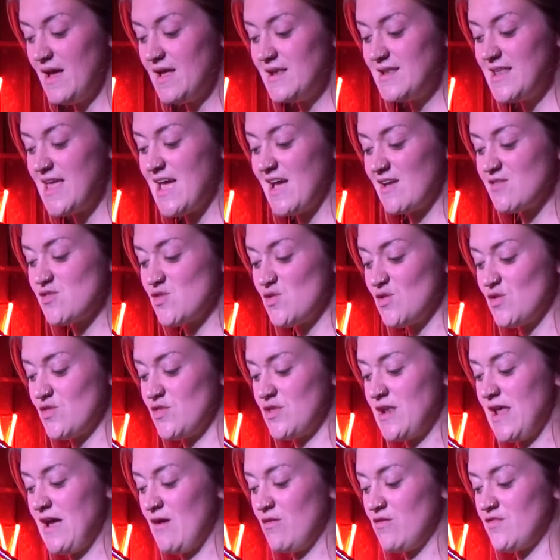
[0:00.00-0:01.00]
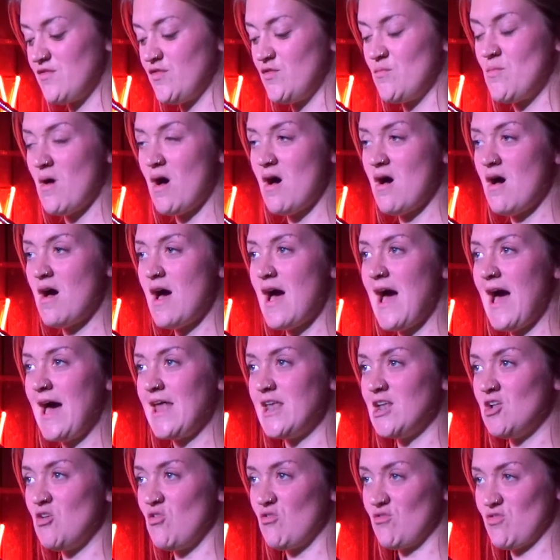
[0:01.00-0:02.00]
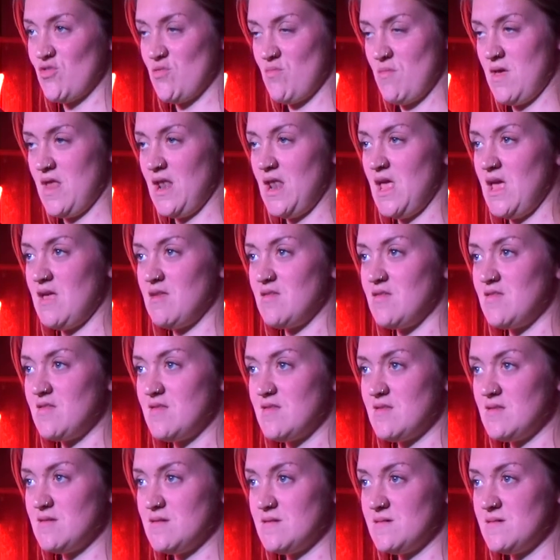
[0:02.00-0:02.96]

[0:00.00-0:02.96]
Nick took the nails from her and locked them in his.